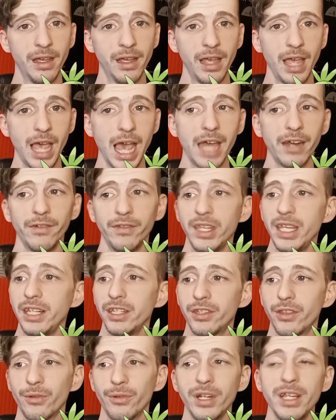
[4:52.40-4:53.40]
Out of these
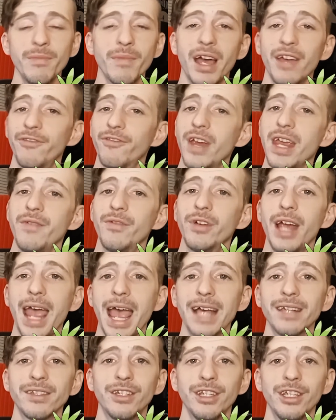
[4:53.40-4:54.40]
3, my favorite
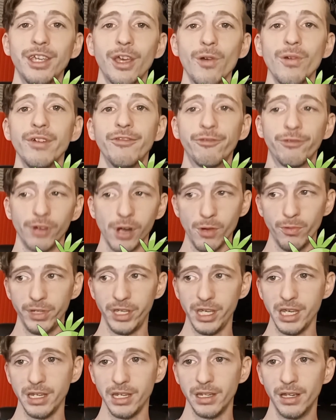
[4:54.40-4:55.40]
has to go to
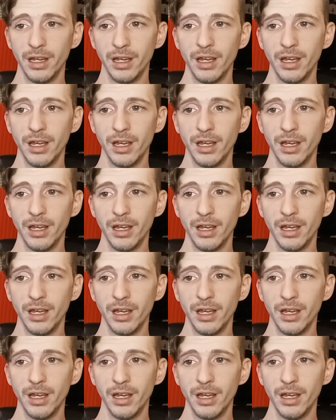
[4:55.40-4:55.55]
Froakie.